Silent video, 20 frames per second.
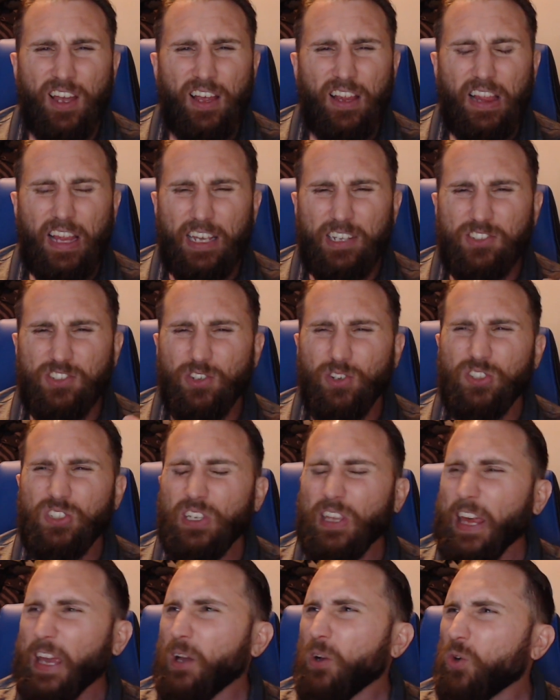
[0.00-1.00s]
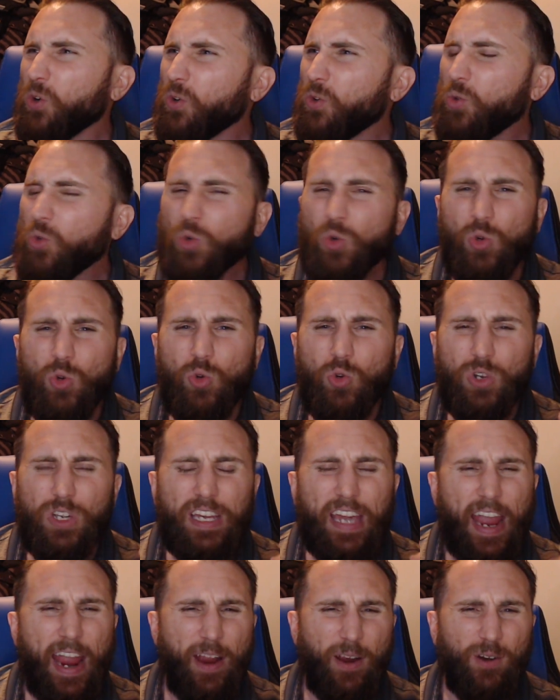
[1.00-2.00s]
Like seriously, like who
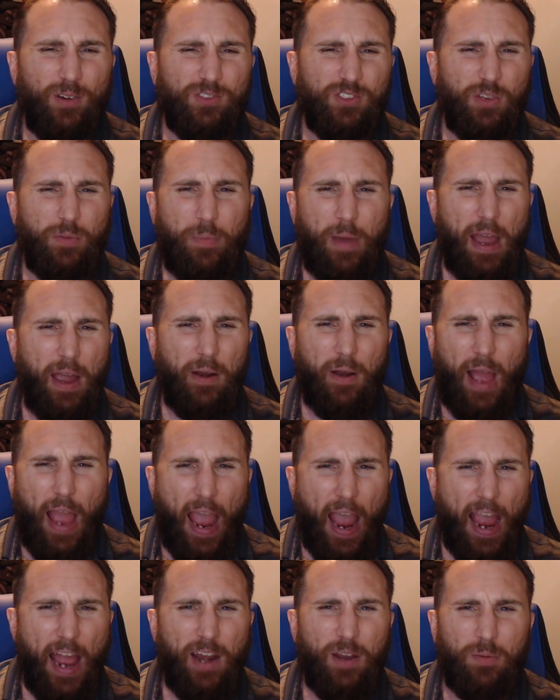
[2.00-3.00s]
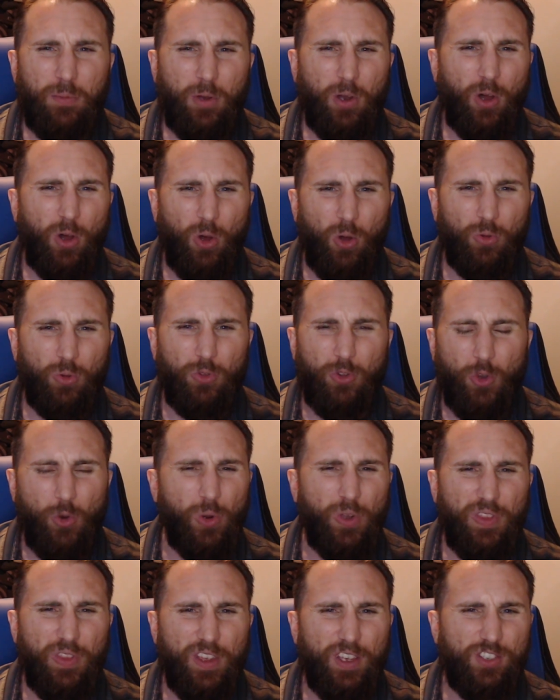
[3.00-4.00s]
cares about Adam Cole
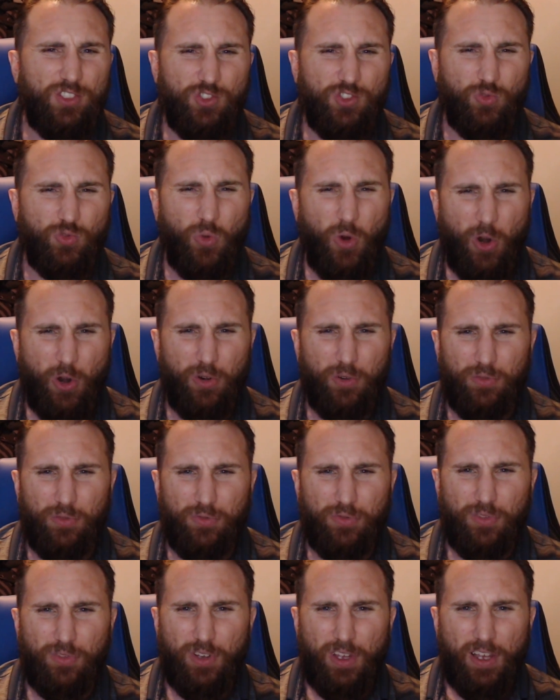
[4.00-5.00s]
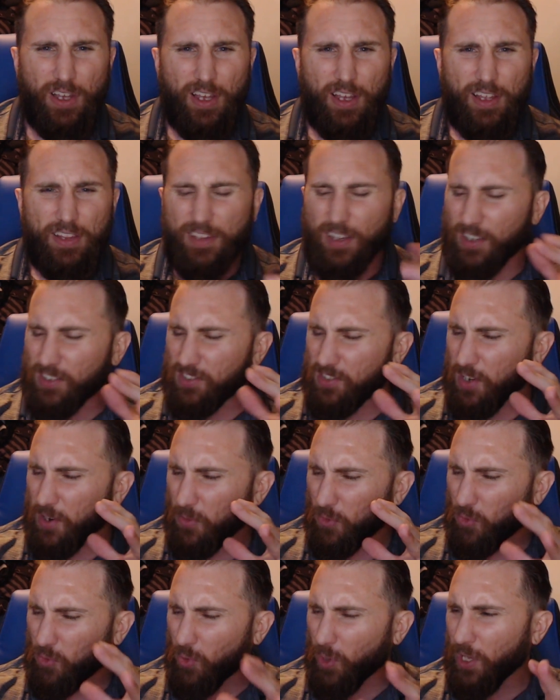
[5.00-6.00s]
doing this swerve? Does it
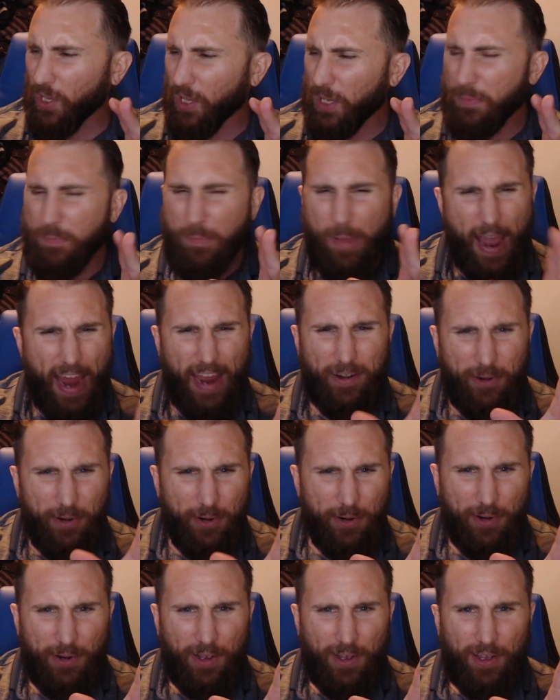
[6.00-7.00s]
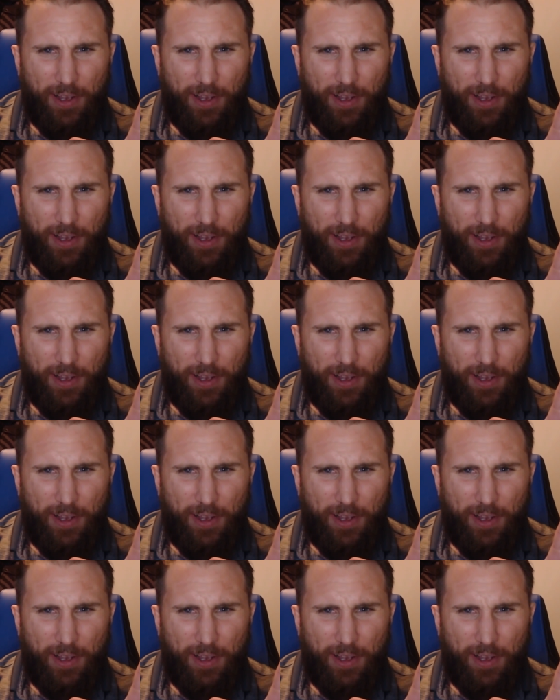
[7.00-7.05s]
really matter?